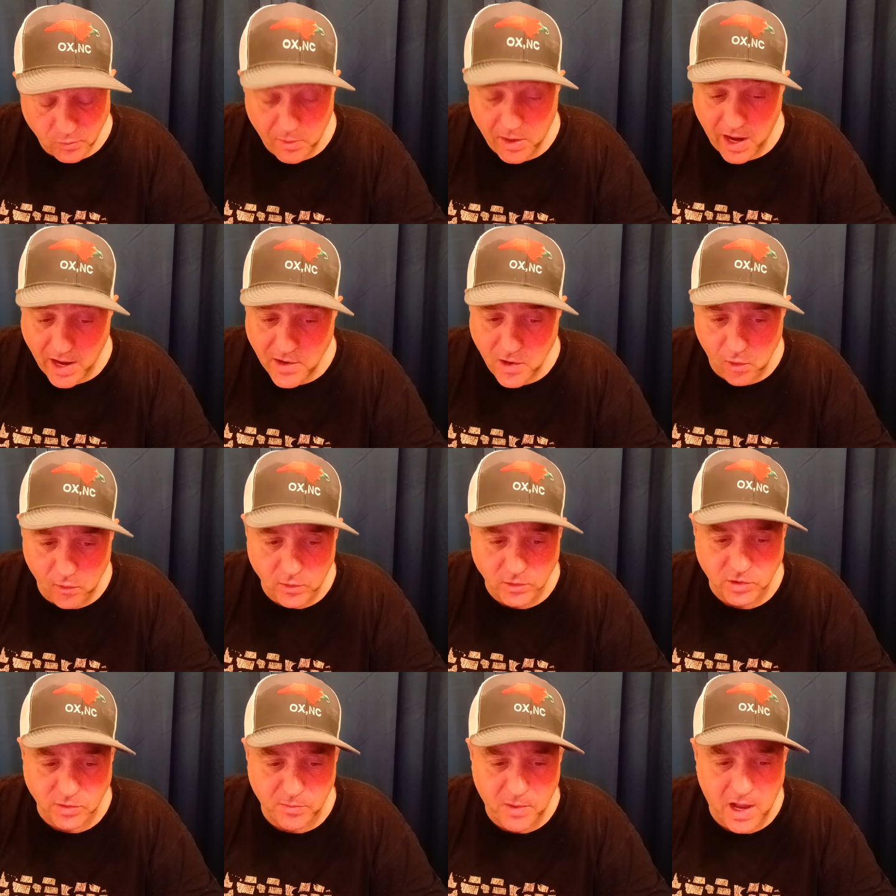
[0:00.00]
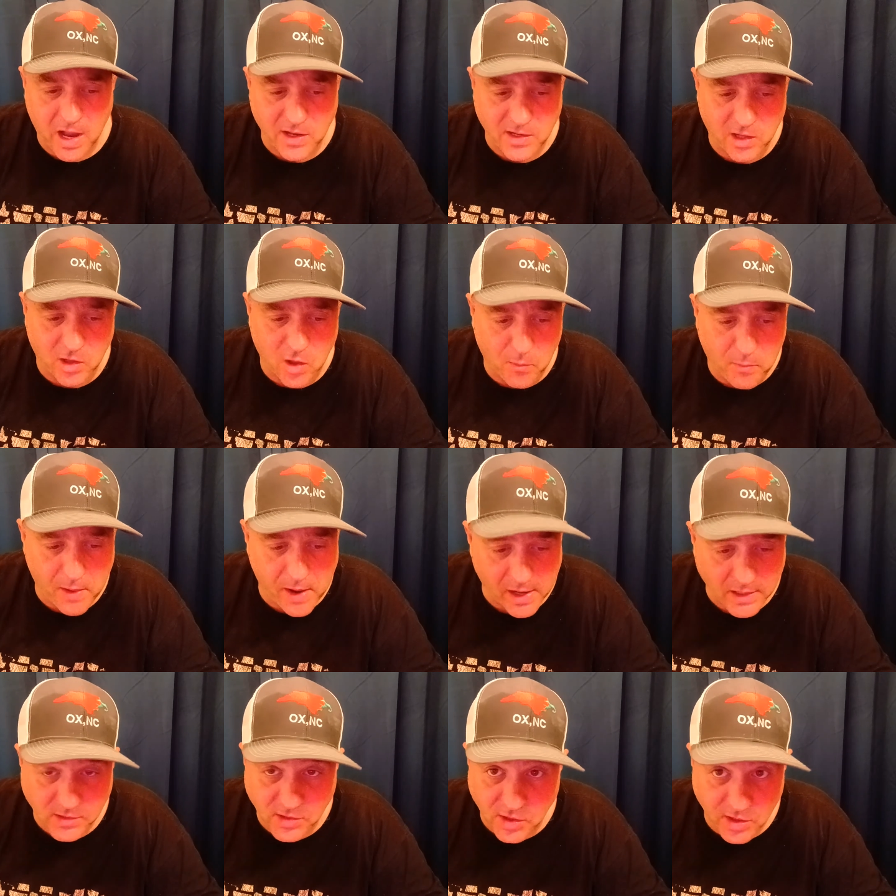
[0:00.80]
mean, I know there's some hot yellow
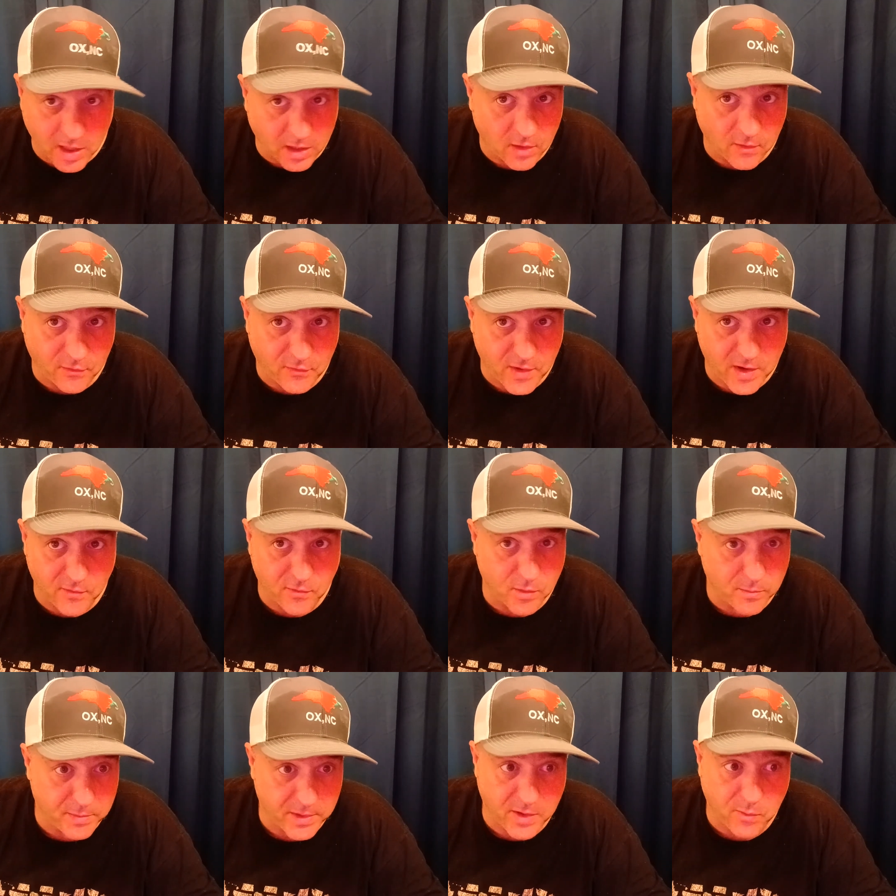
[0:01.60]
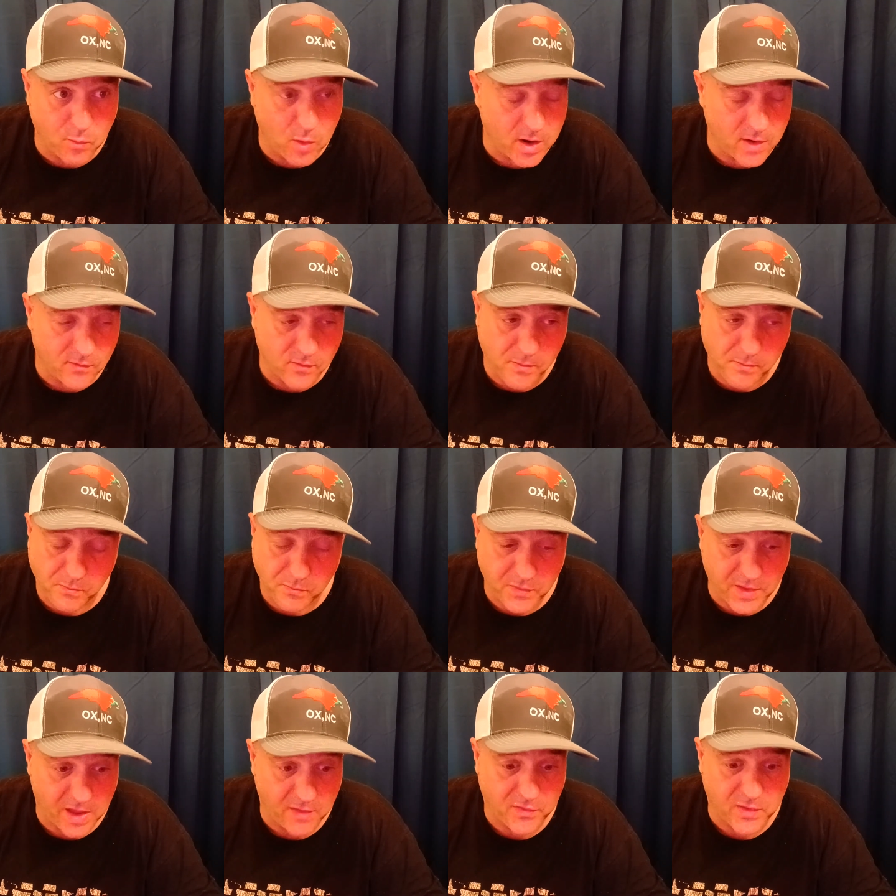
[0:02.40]
pods, the yellow fever being one of them.
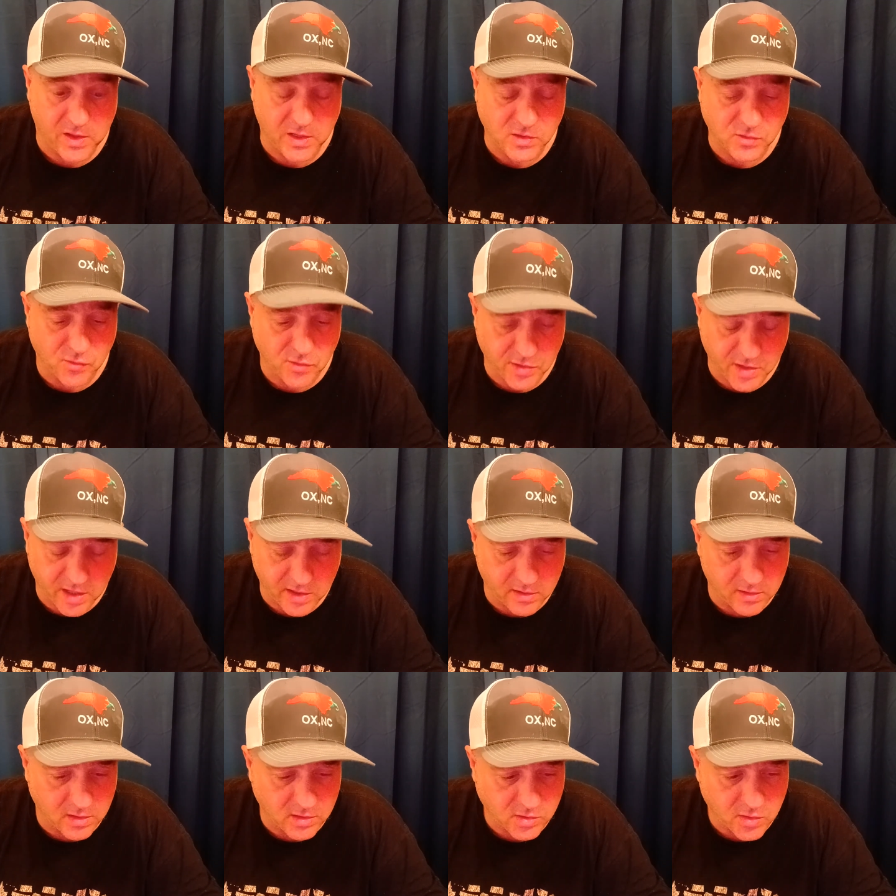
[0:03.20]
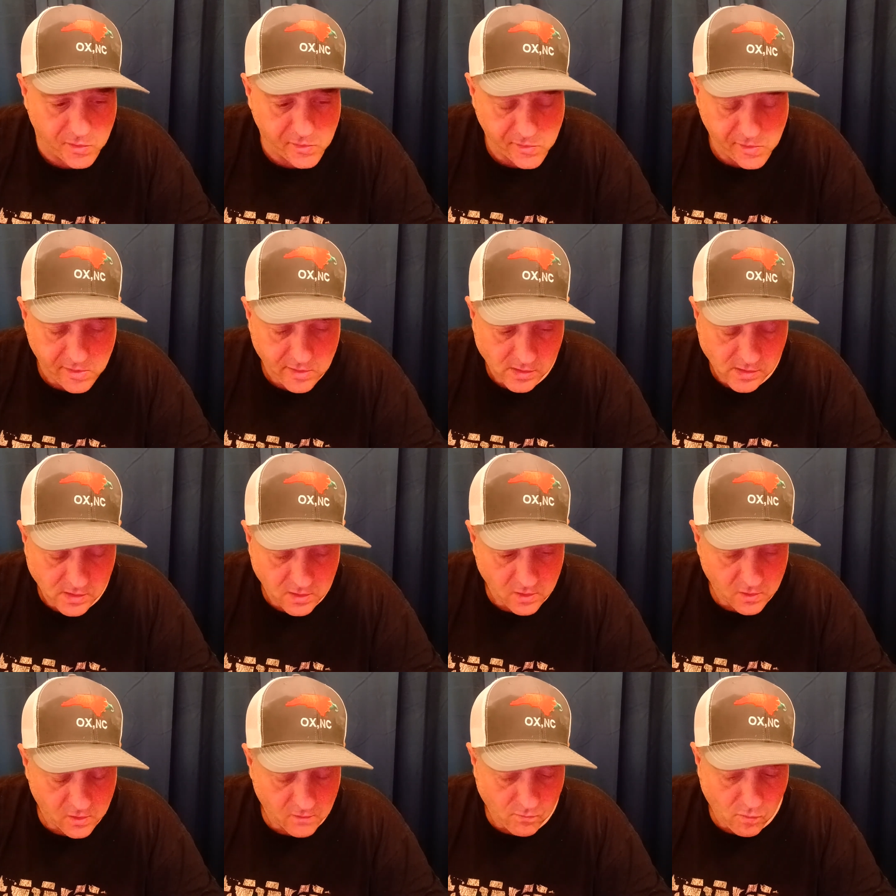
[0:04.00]
That thing is ridiculous.
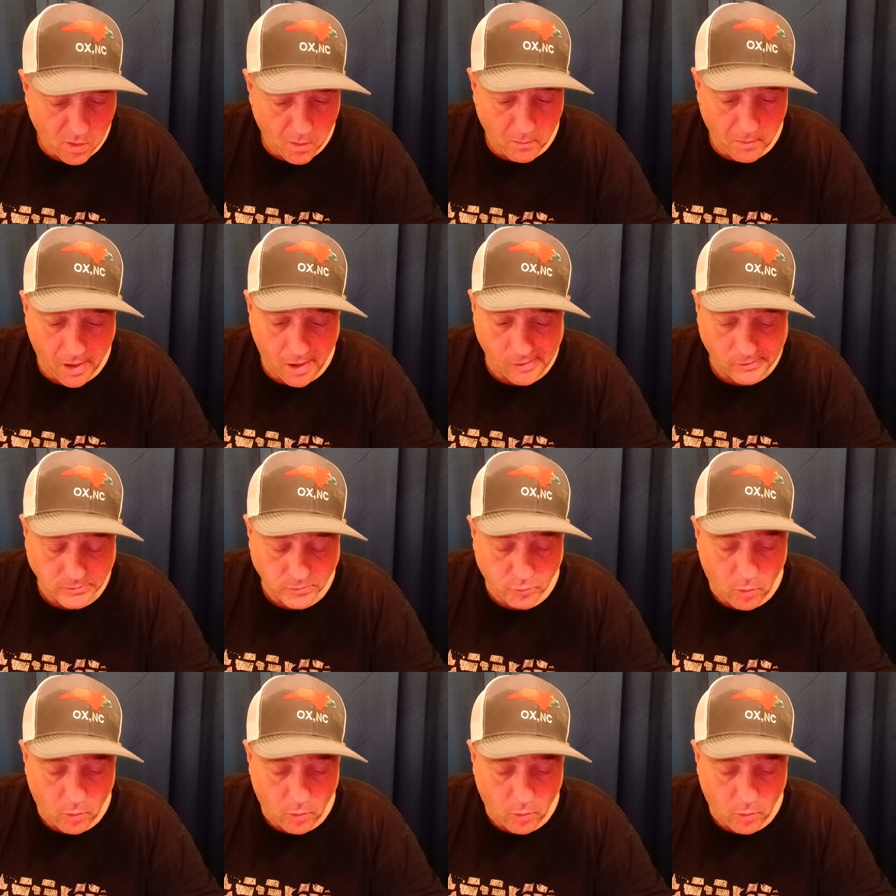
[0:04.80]
But